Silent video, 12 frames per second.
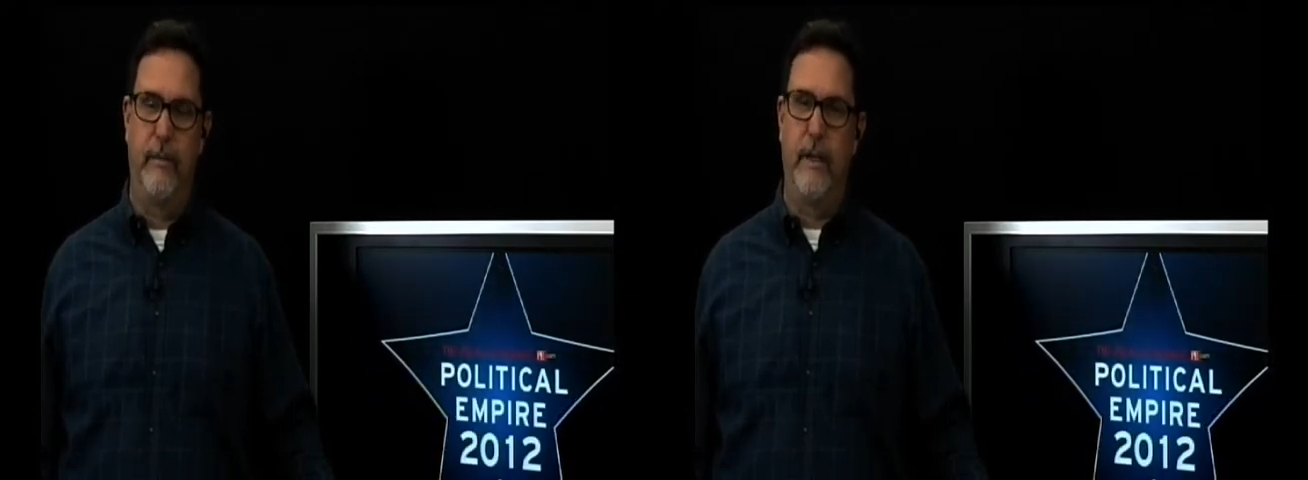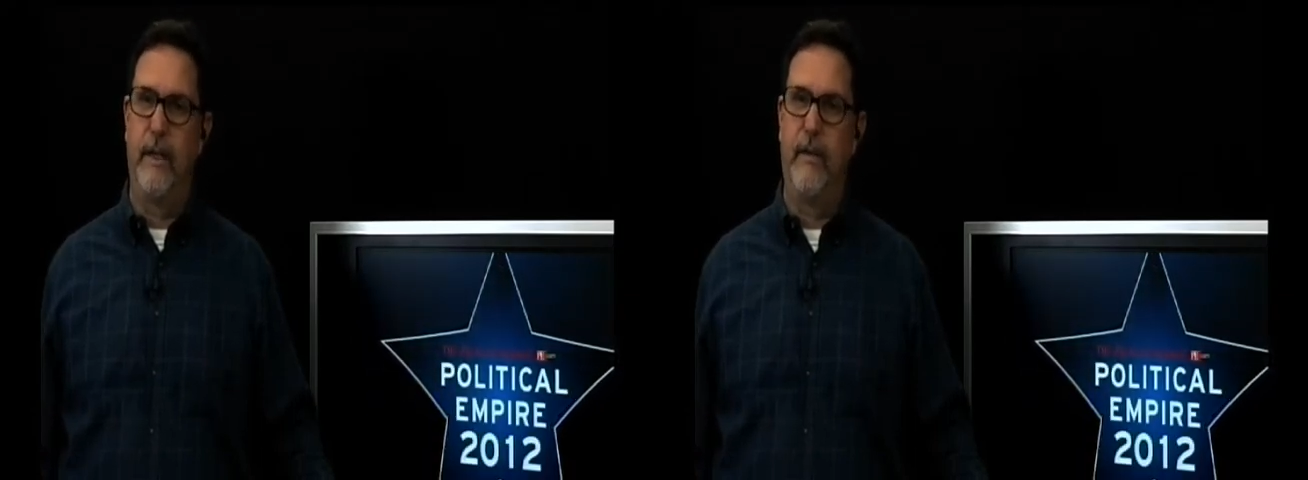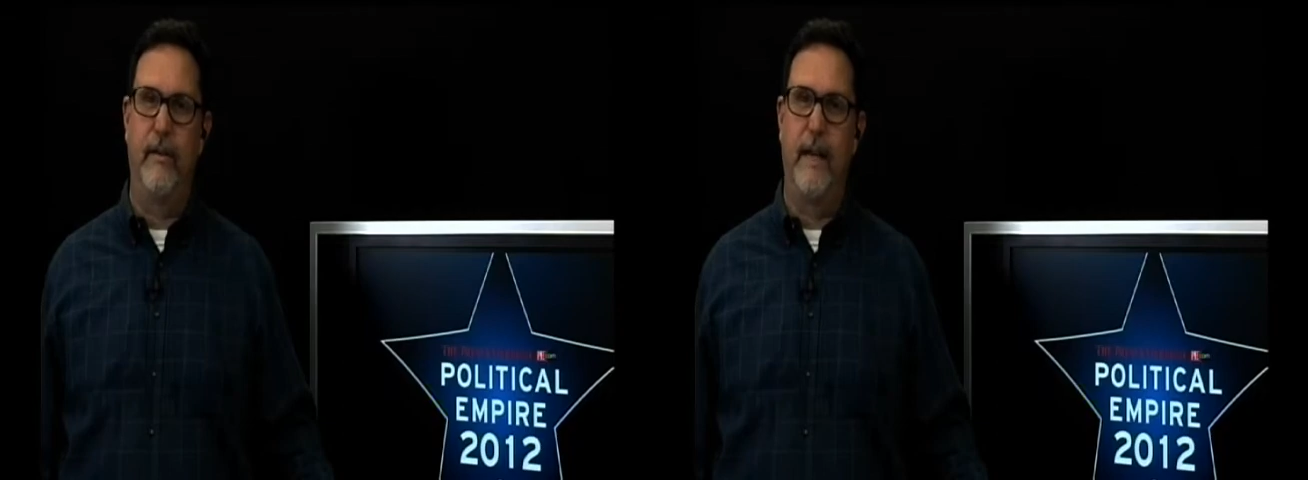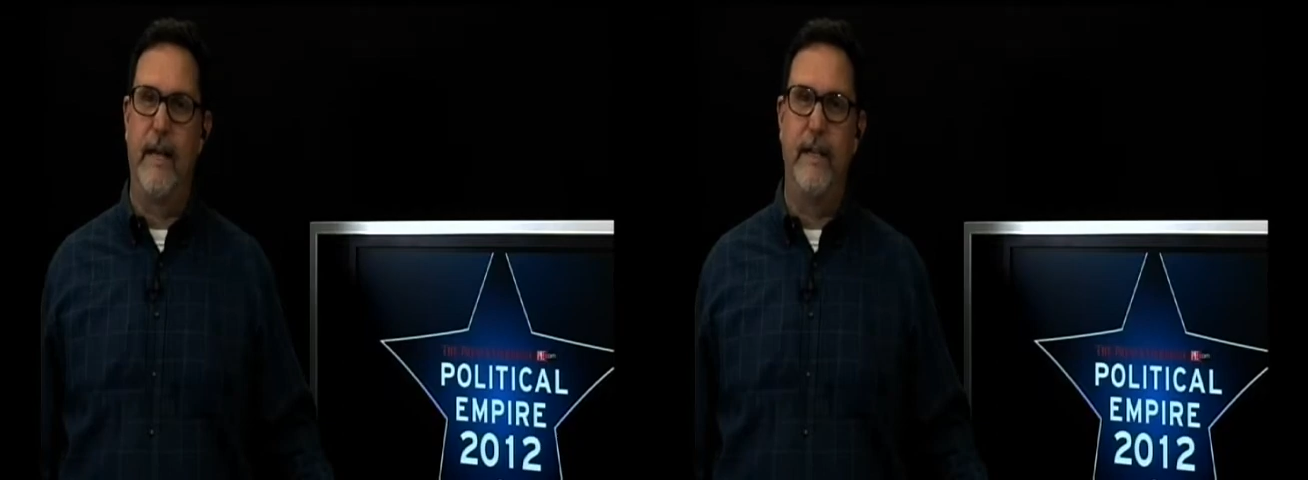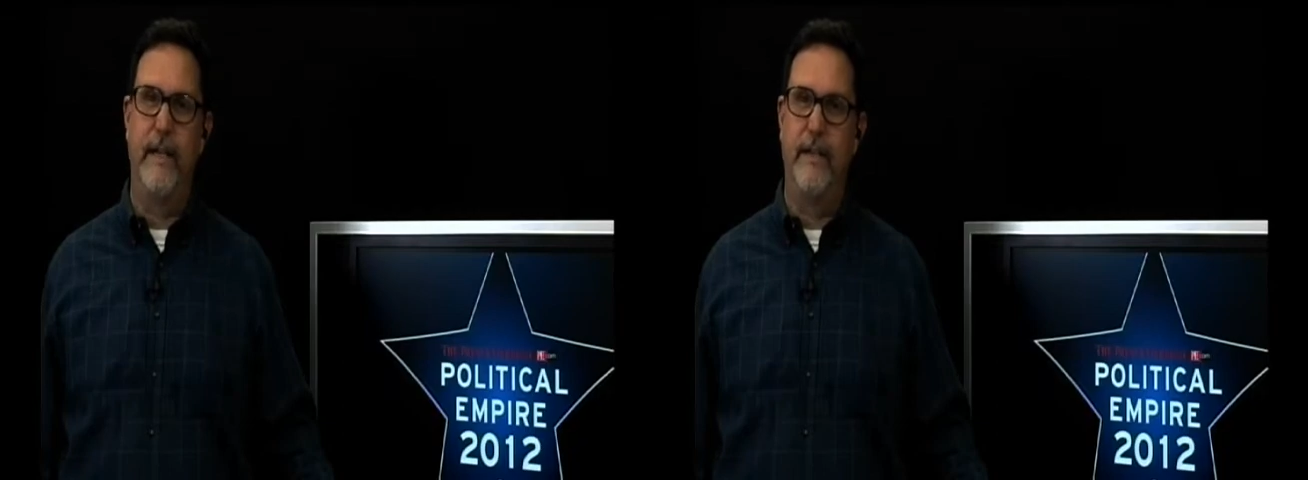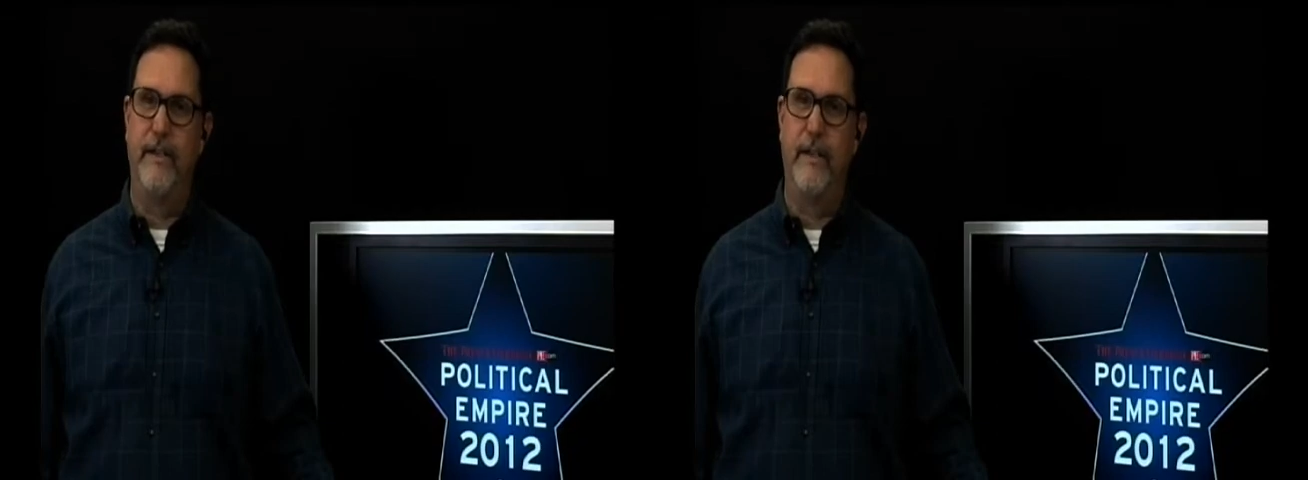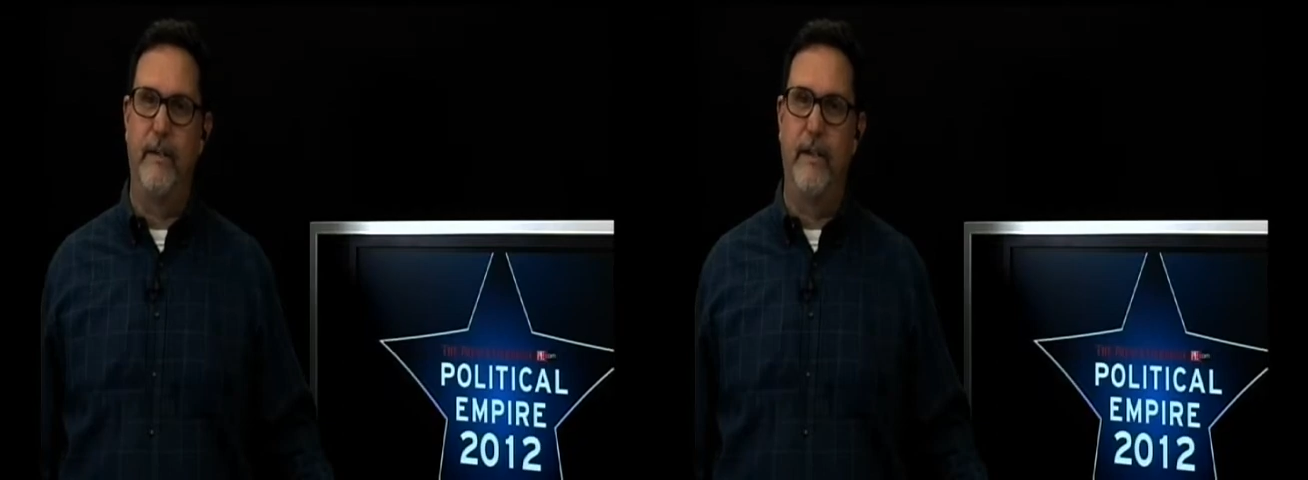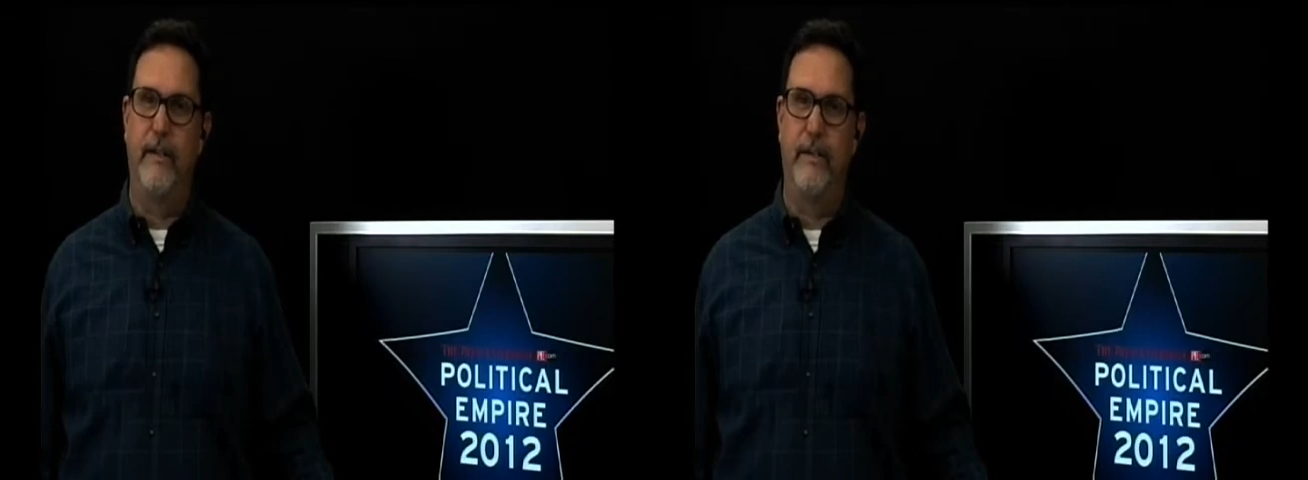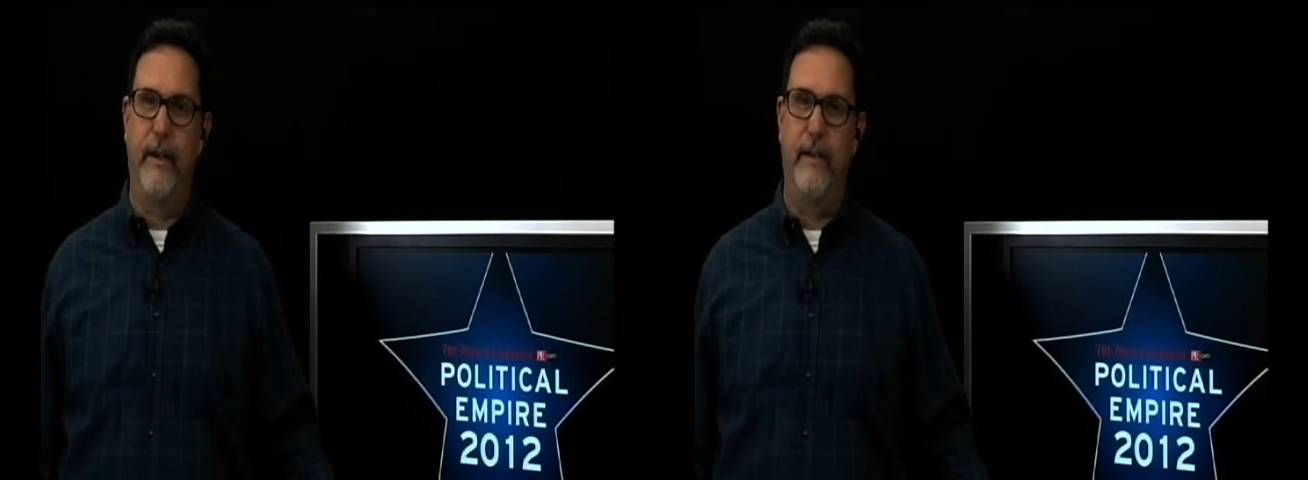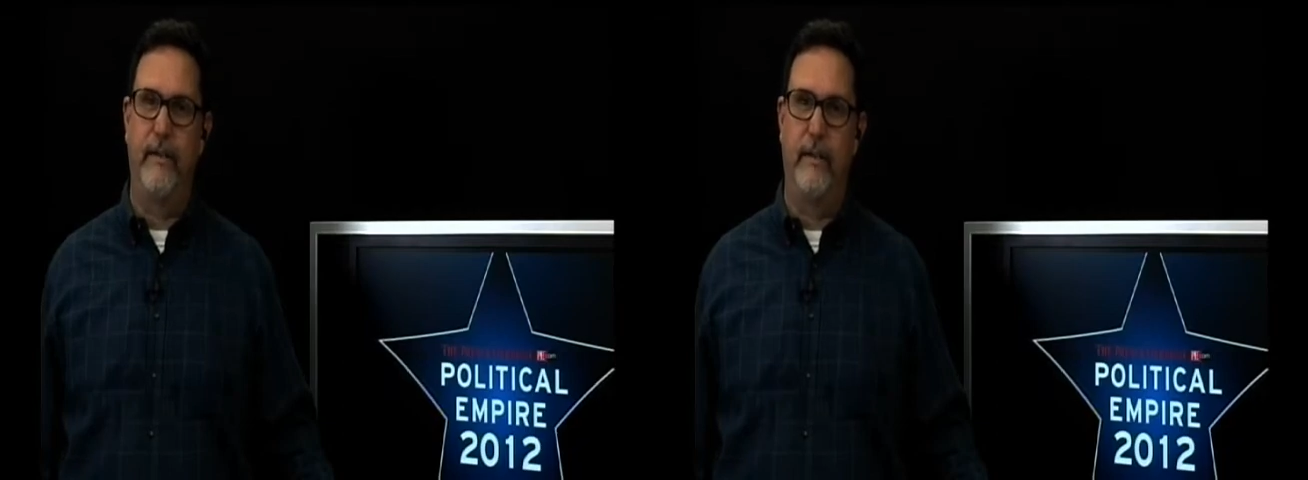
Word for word: Ben, is that an issue in this race?